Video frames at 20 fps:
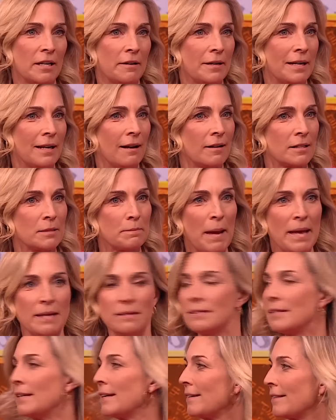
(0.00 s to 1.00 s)
he likes
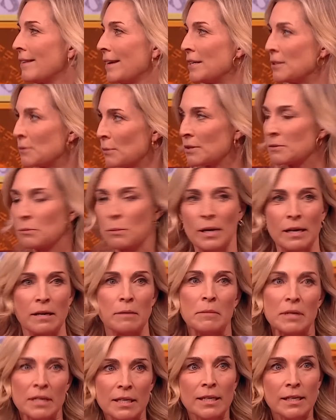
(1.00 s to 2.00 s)
painting things, whereas
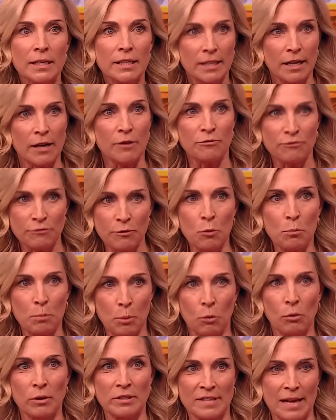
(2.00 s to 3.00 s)
William,
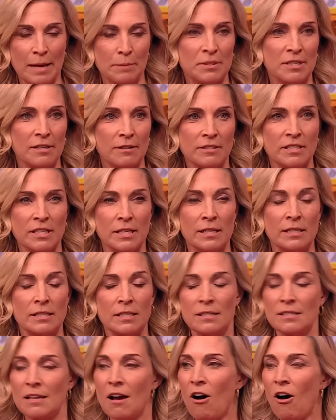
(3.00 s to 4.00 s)
football is absolutely at
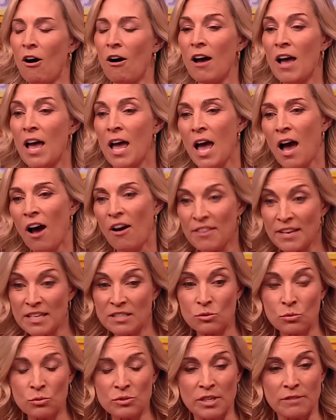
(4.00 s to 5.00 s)
its heart. I think
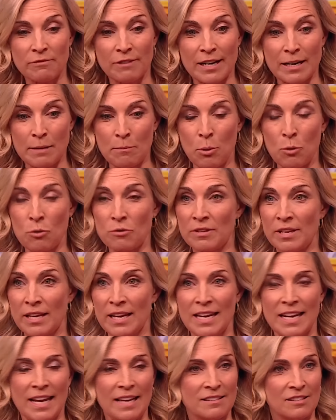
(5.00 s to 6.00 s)
it's also really important that
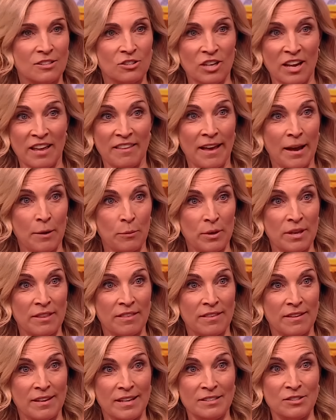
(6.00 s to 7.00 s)
he gets to share that with his